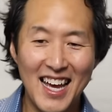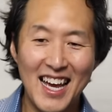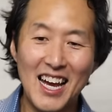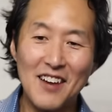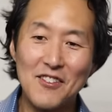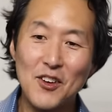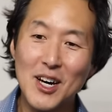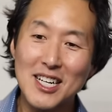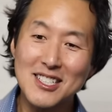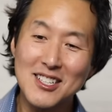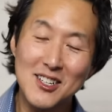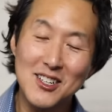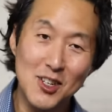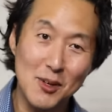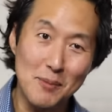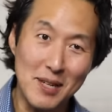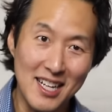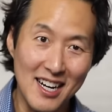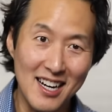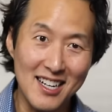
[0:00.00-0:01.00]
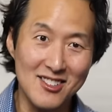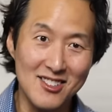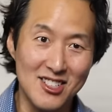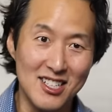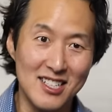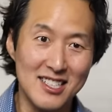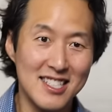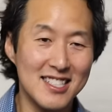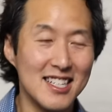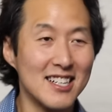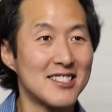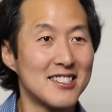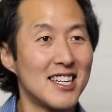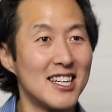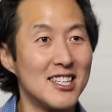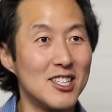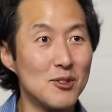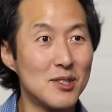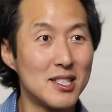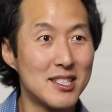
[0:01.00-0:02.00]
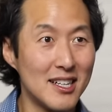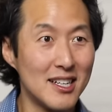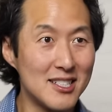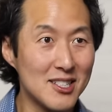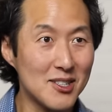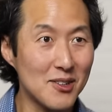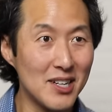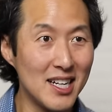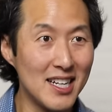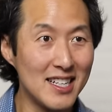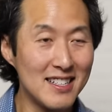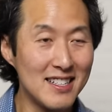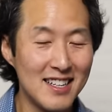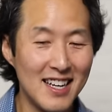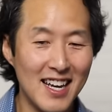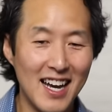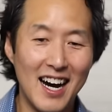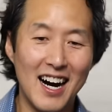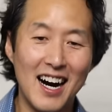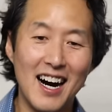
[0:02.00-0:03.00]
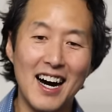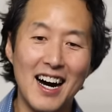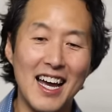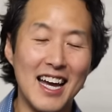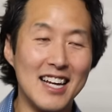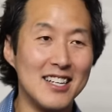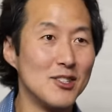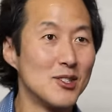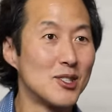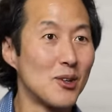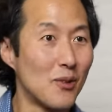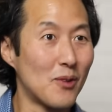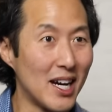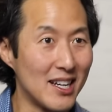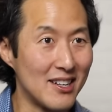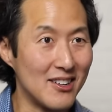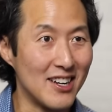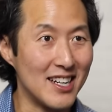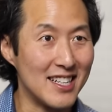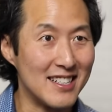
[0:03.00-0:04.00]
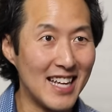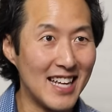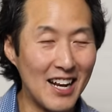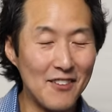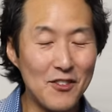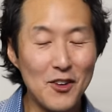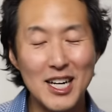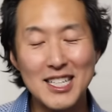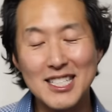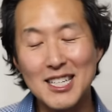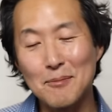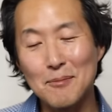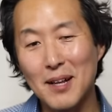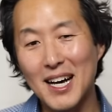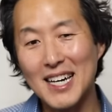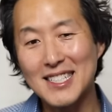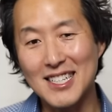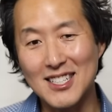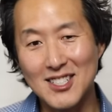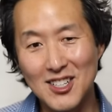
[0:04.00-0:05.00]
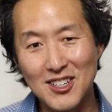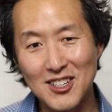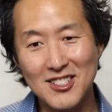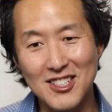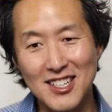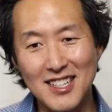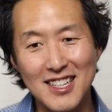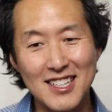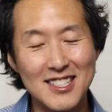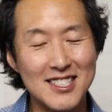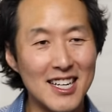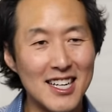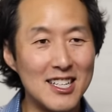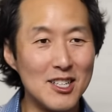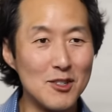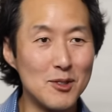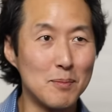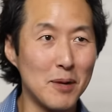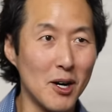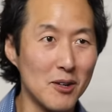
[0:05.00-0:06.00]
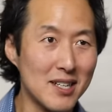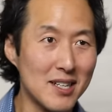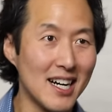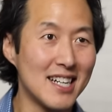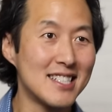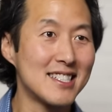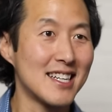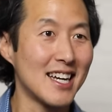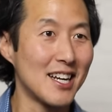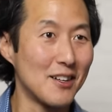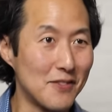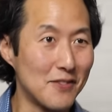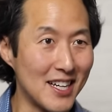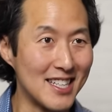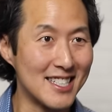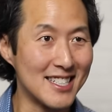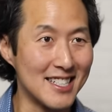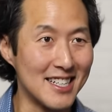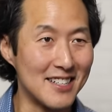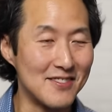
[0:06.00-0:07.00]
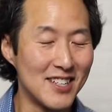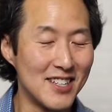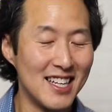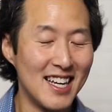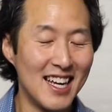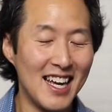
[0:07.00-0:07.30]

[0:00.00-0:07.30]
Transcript: If you ask a dermatologist, they'll say use sunscreen uh, and use a retinoid. And if you ask a plastic surgeon, they'll say use Botox and get a facelift.